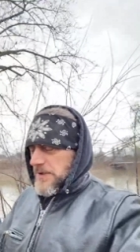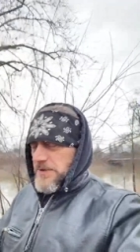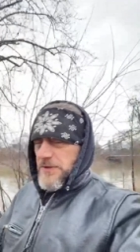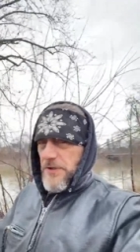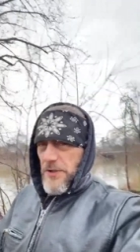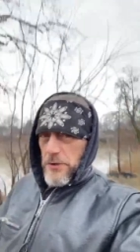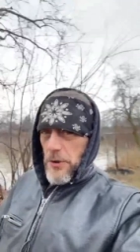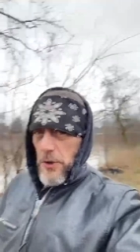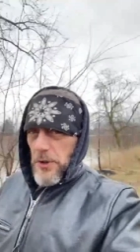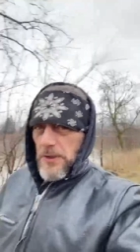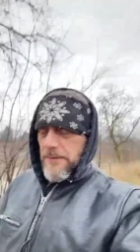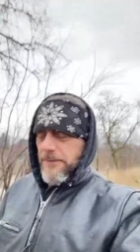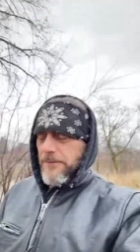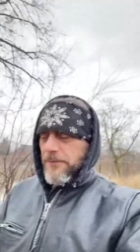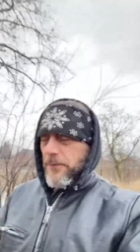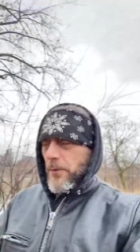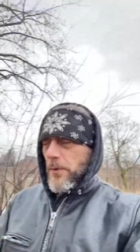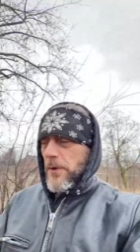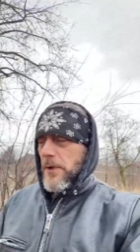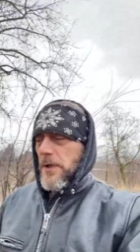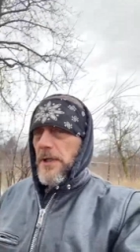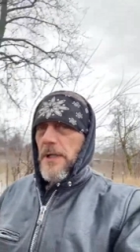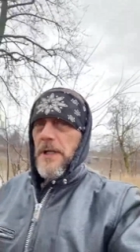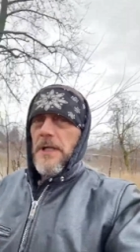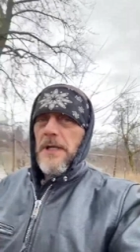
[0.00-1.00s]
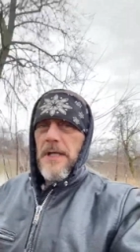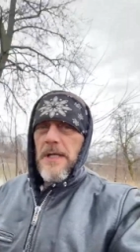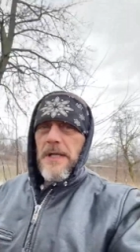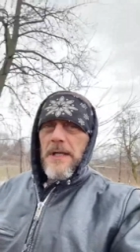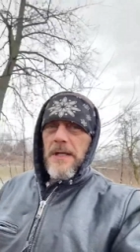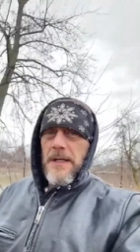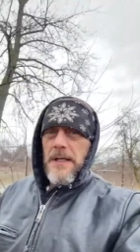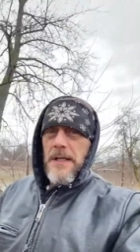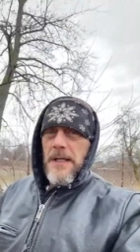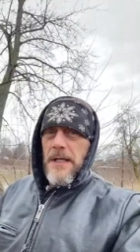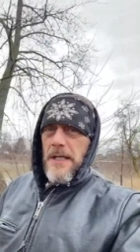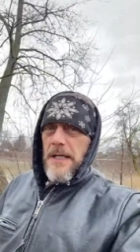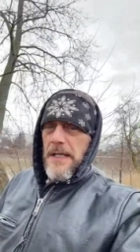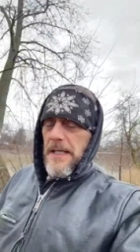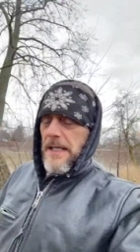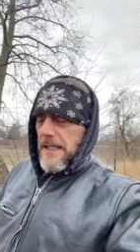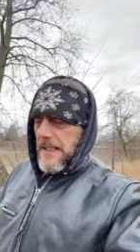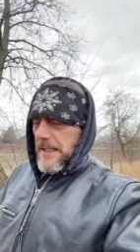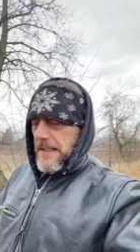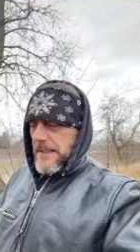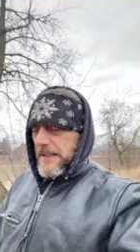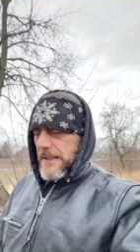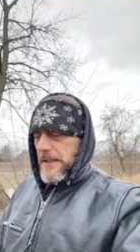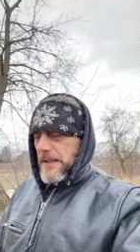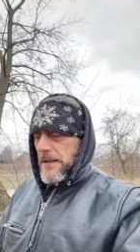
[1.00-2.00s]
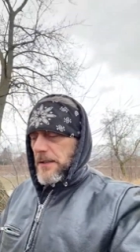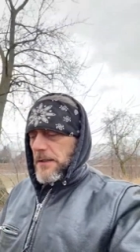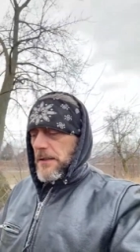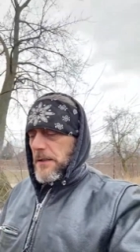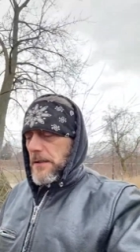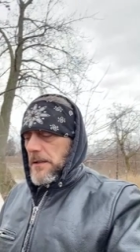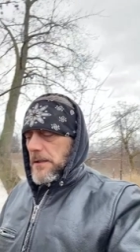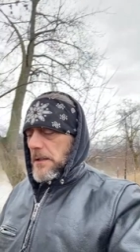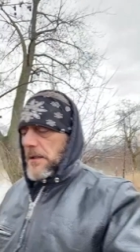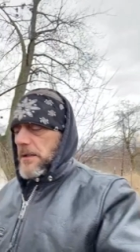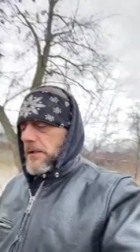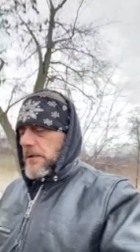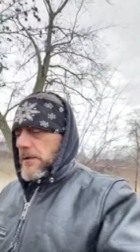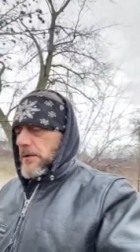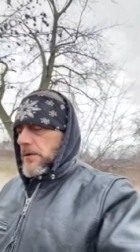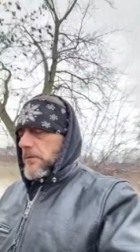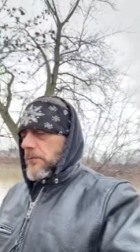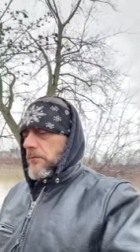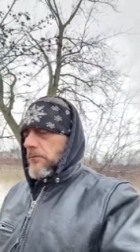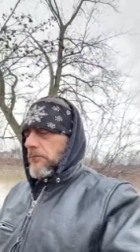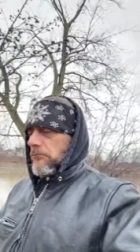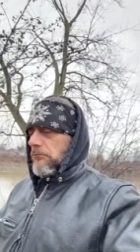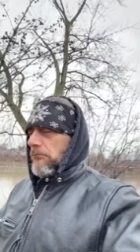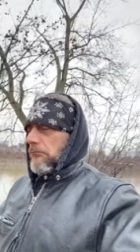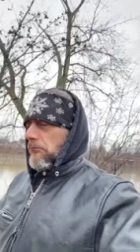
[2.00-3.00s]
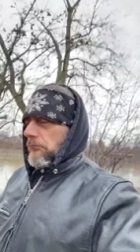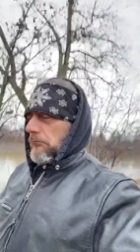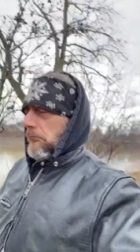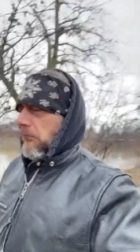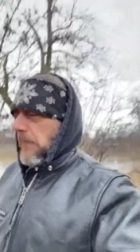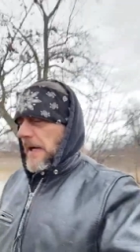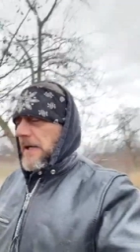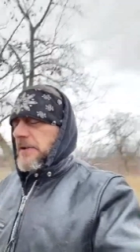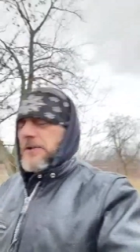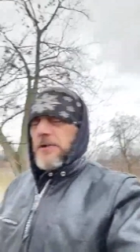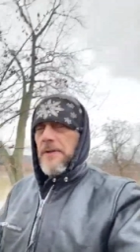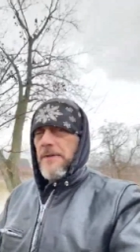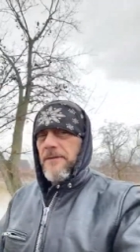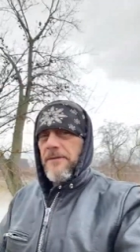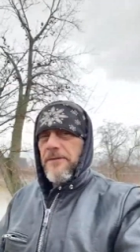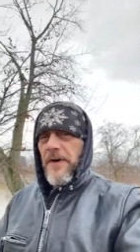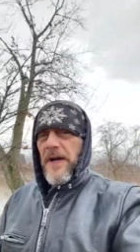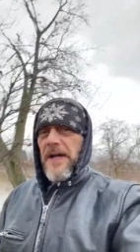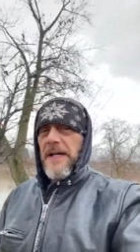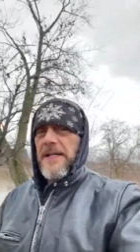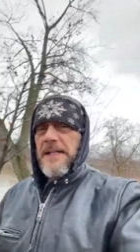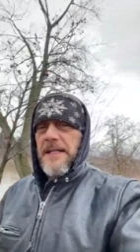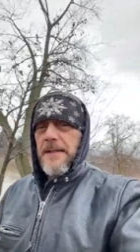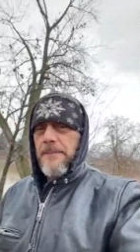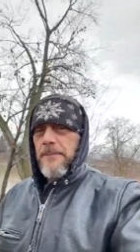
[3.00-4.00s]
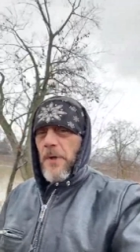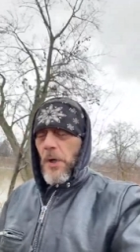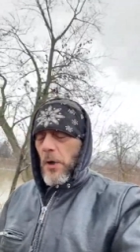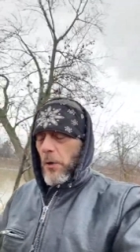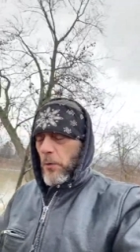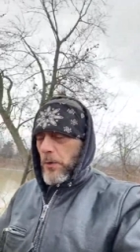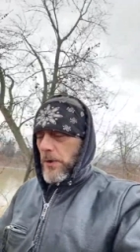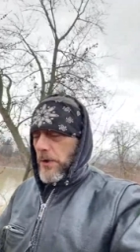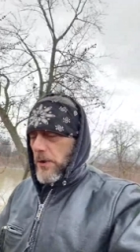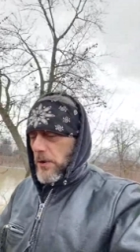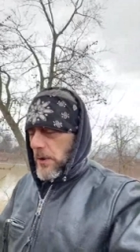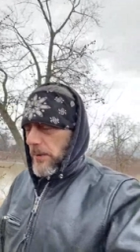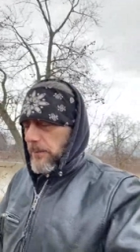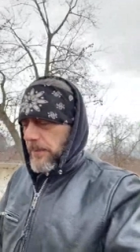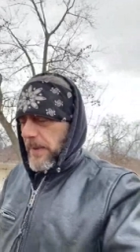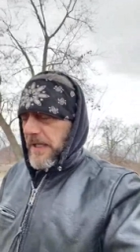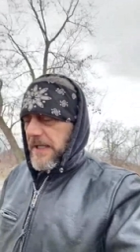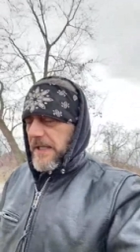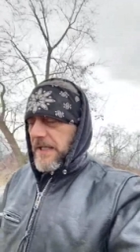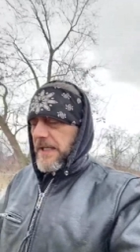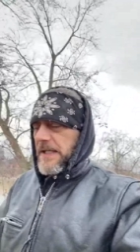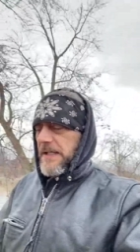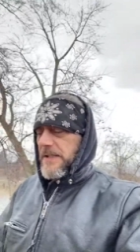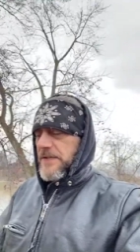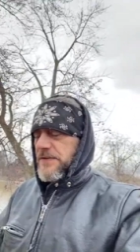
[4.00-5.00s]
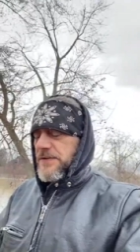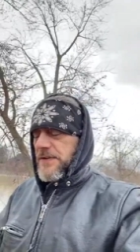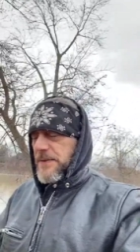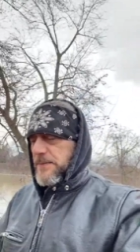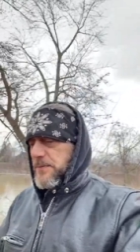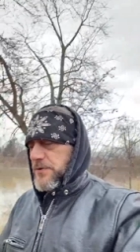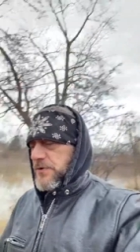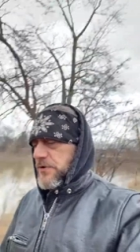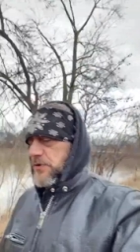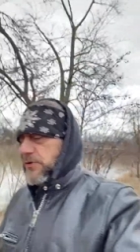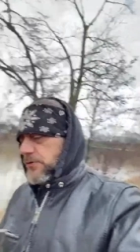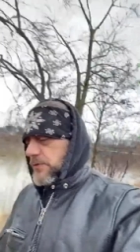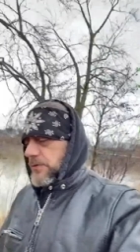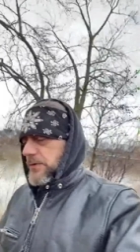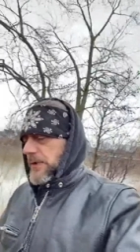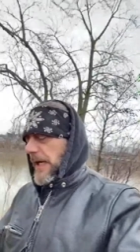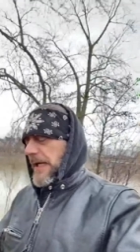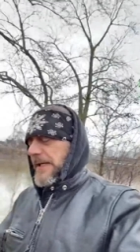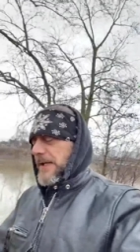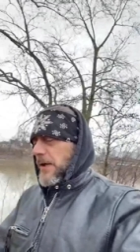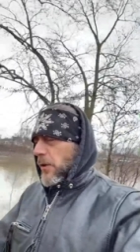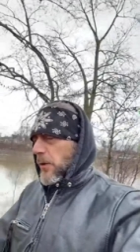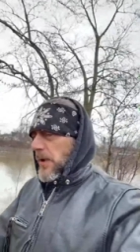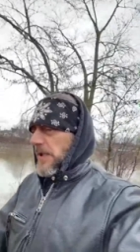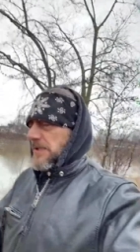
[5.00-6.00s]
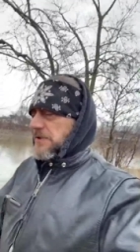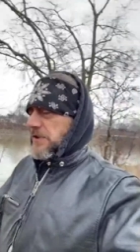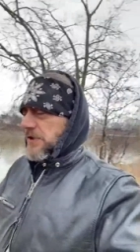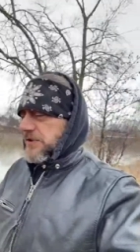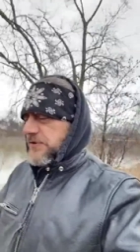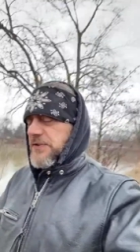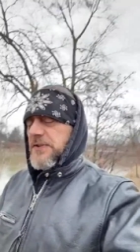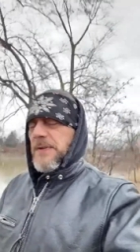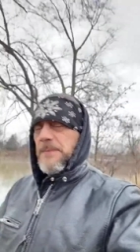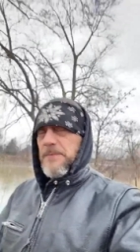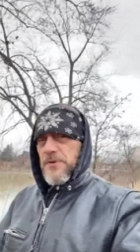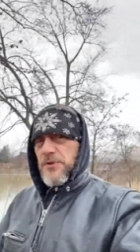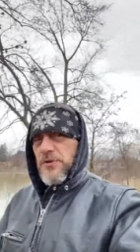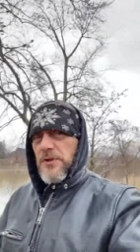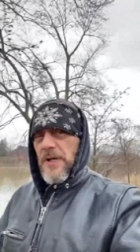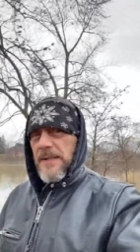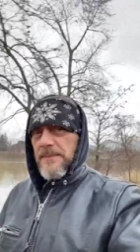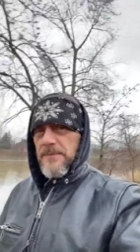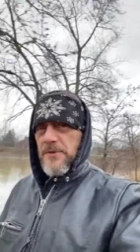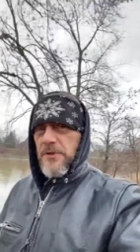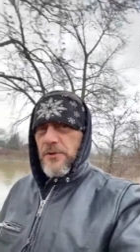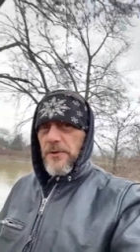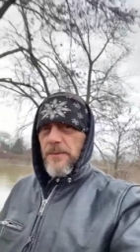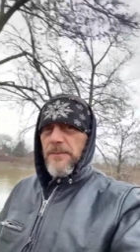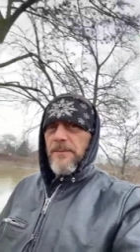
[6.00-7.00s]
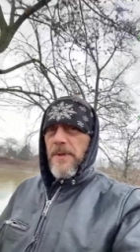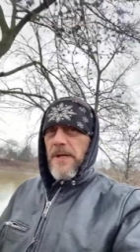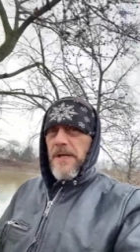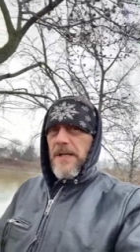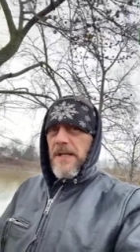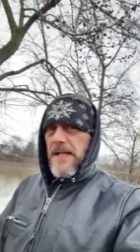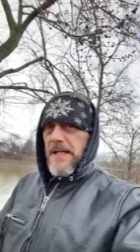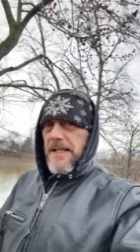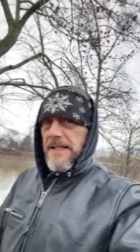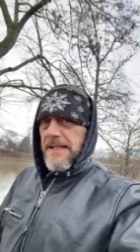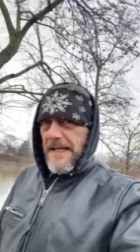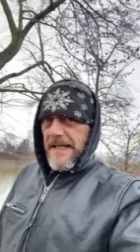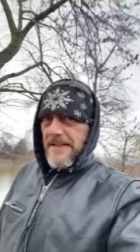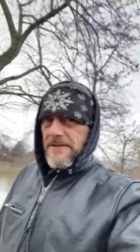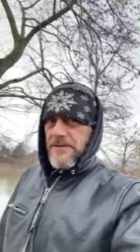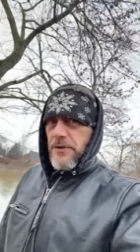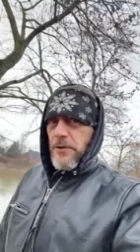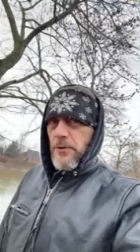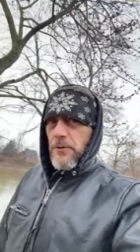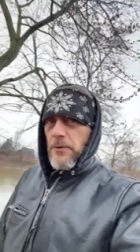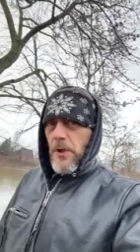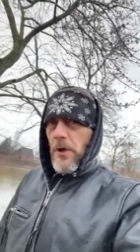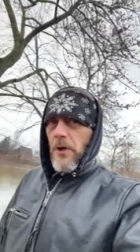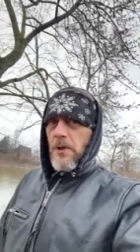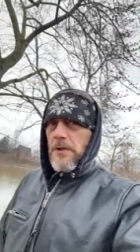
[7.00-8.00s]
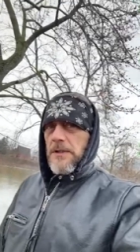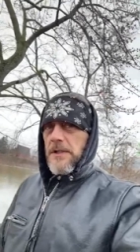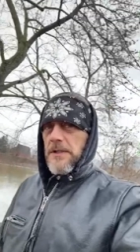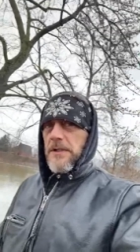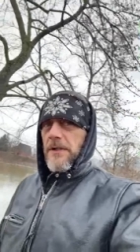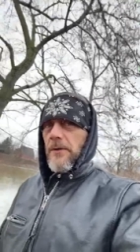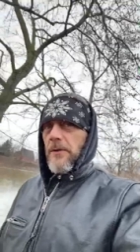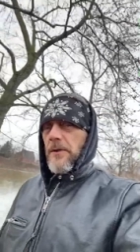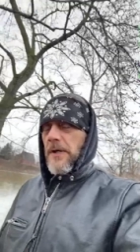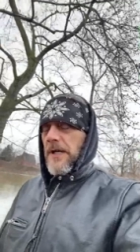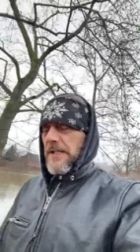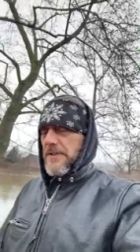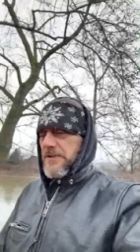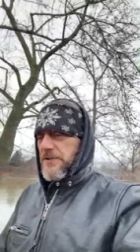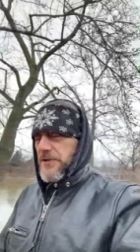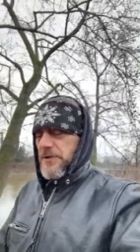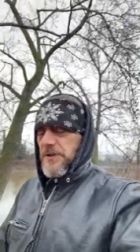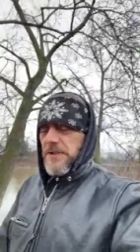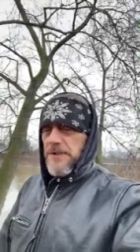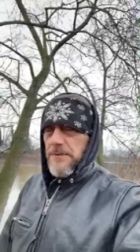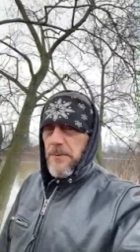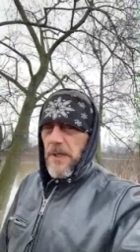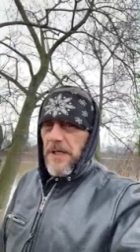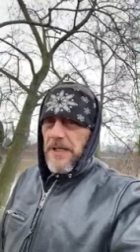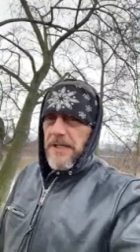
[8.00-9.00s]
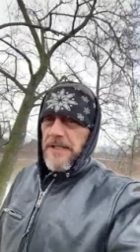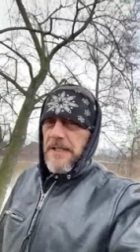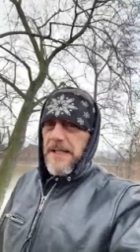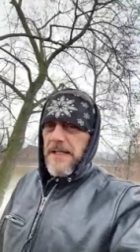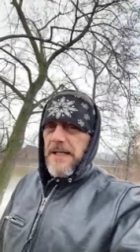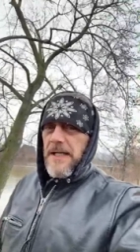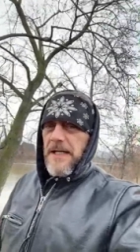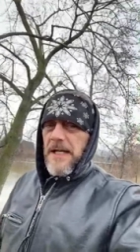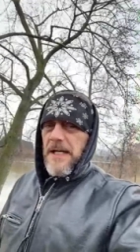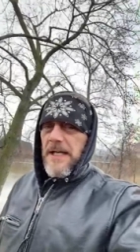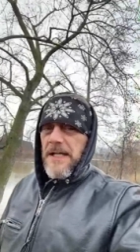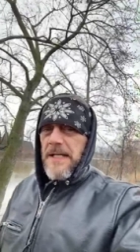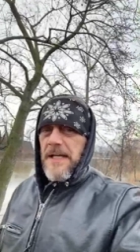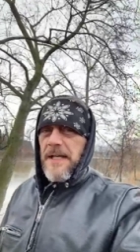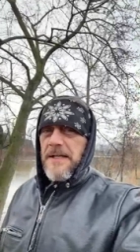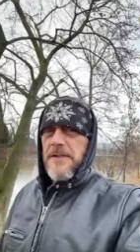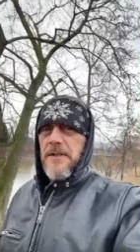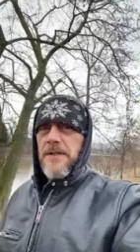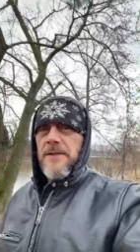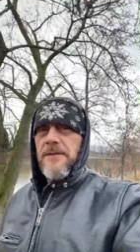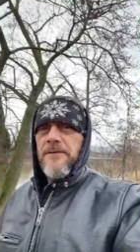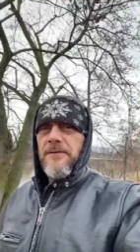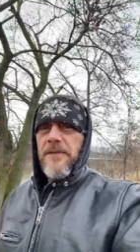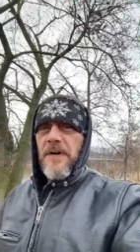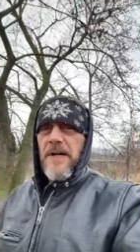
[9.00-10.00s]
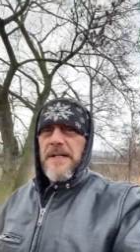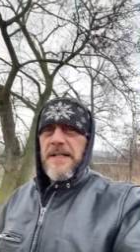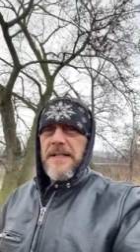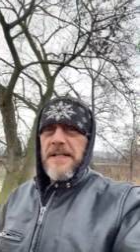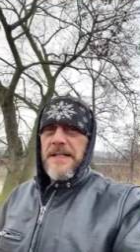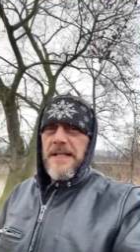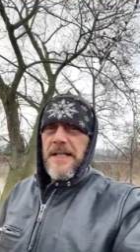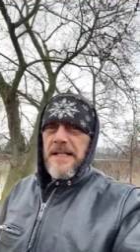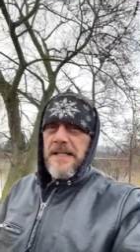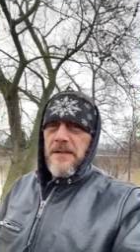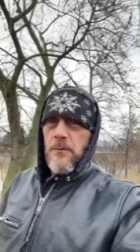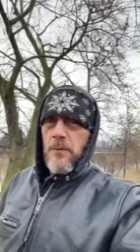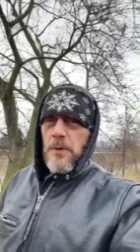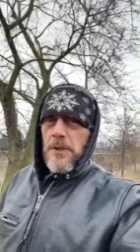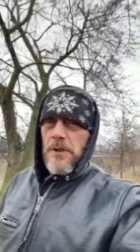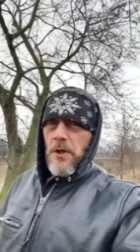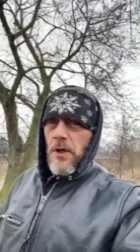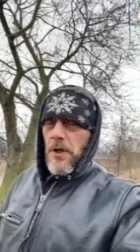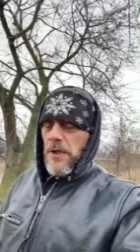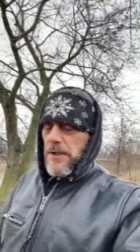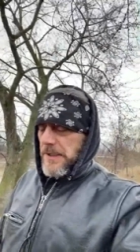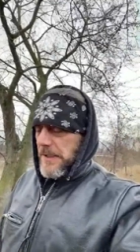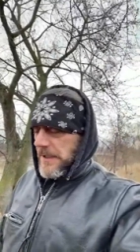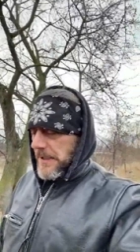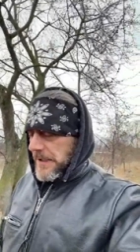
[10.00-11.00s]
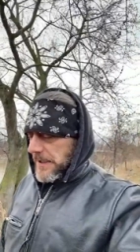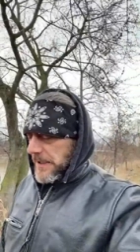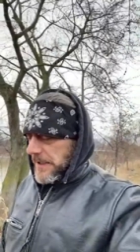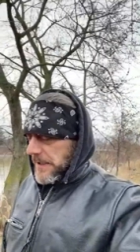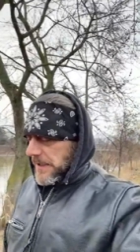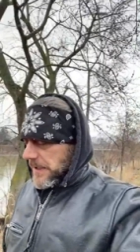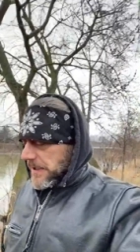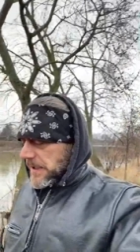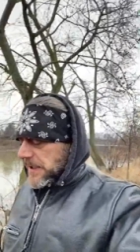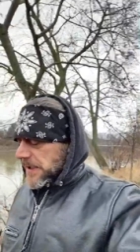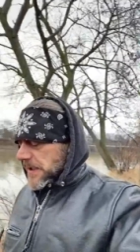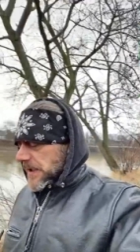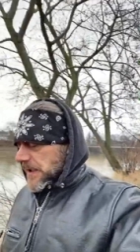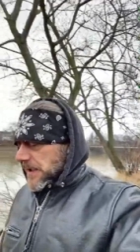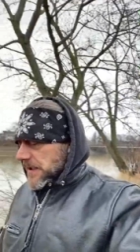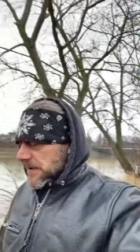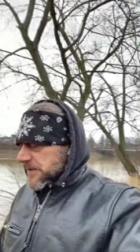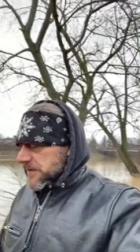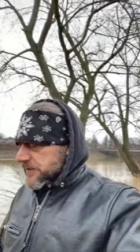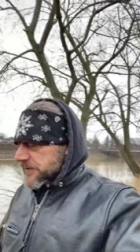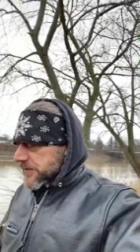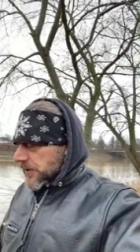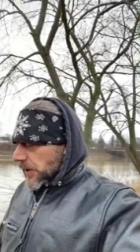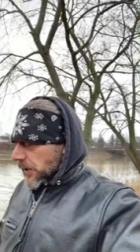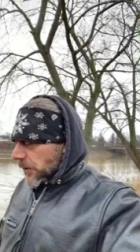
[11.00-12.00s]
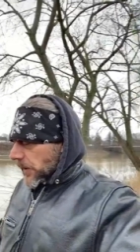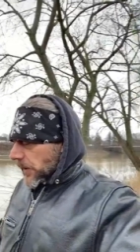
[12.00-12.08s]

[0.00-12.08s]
to look for it, and I couldn't find him nowhere on my I know I just subscribed to him not too long ago, actually, right? And I couldn't find it anywhere on there. So